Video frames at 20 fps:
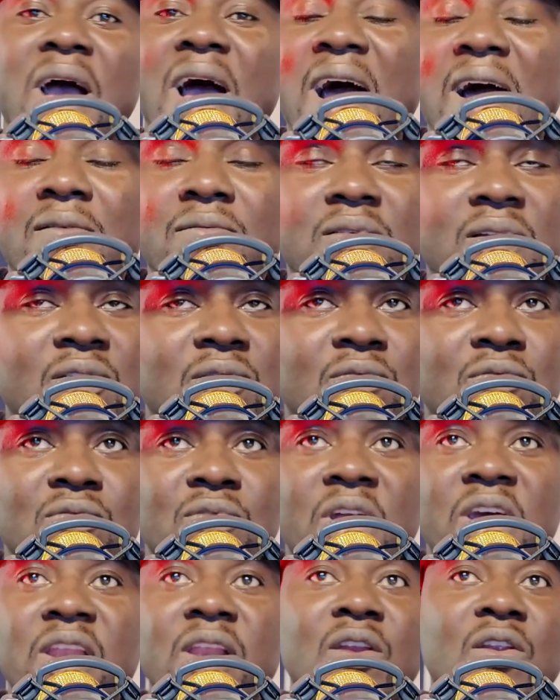I've
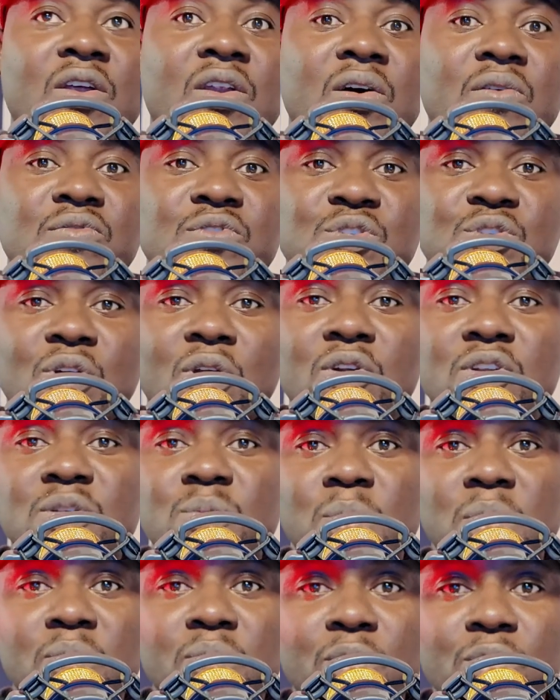read a lot of
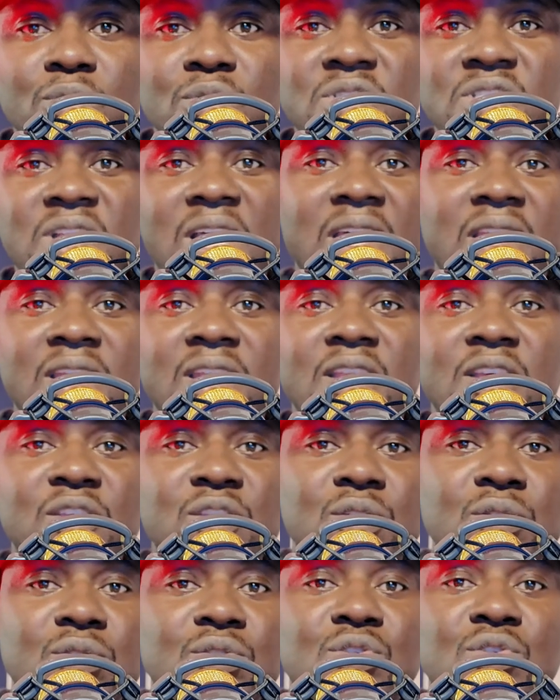stories. People started a
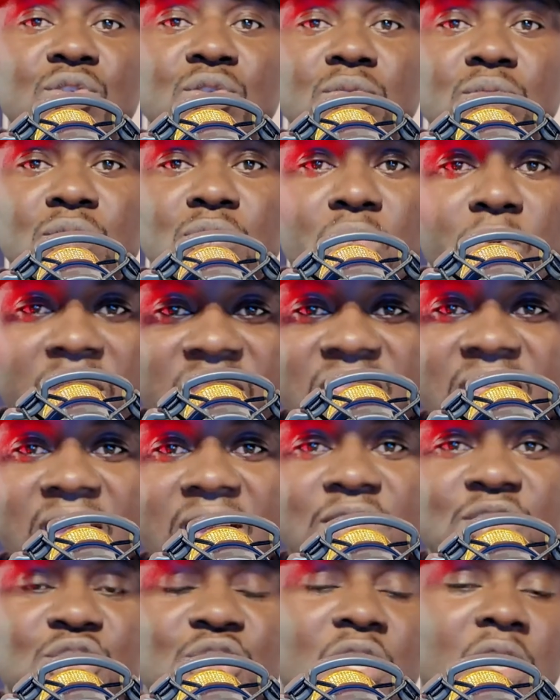YouTube, quit
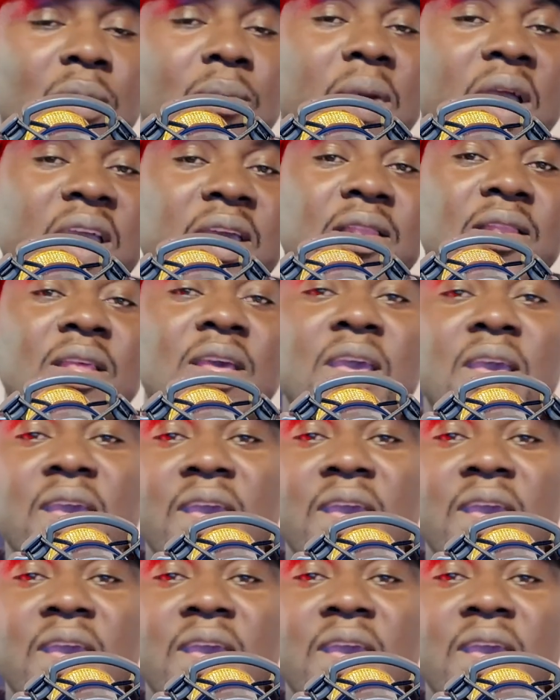their job, and